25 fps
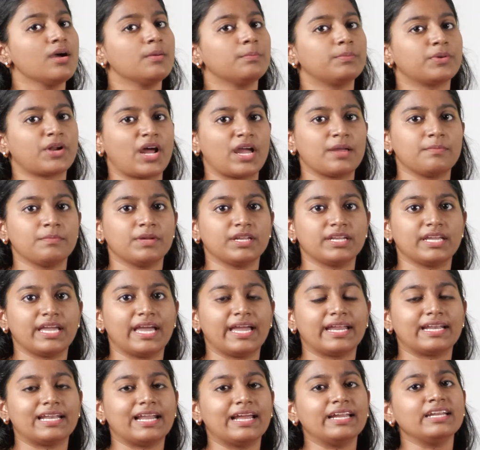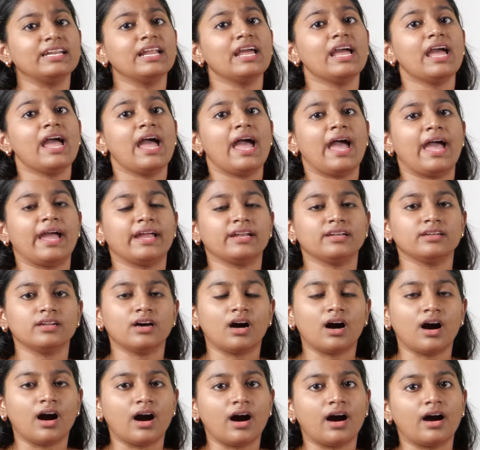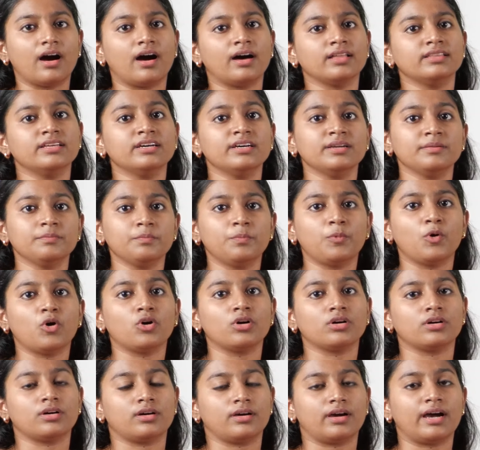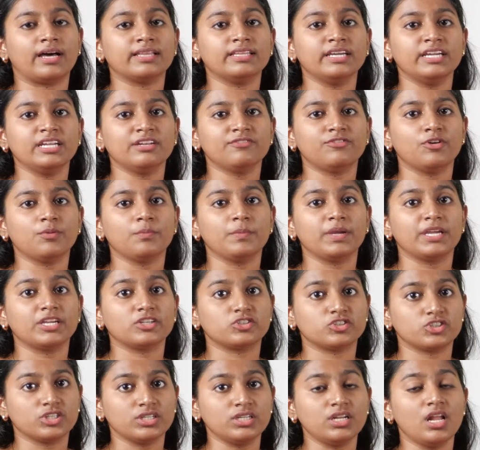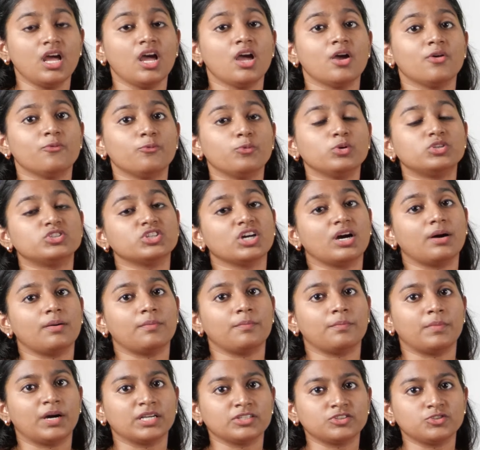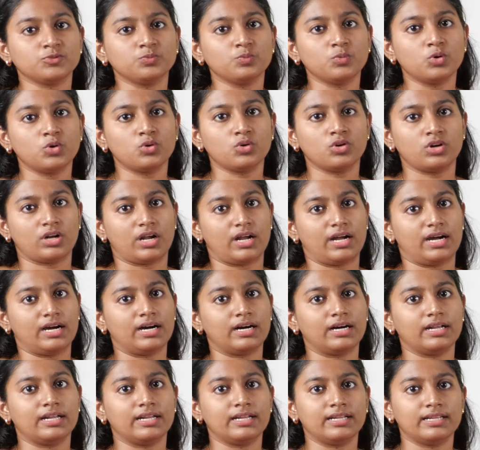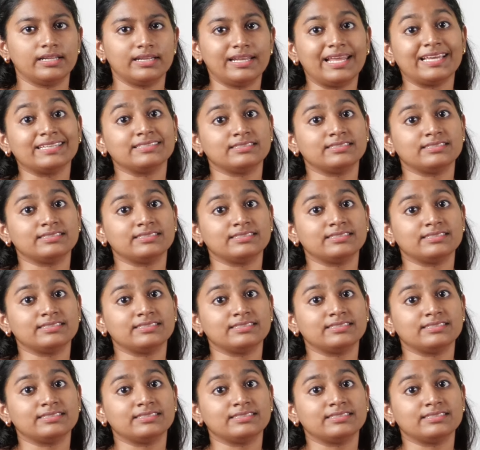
primary headline, and other information which are much more less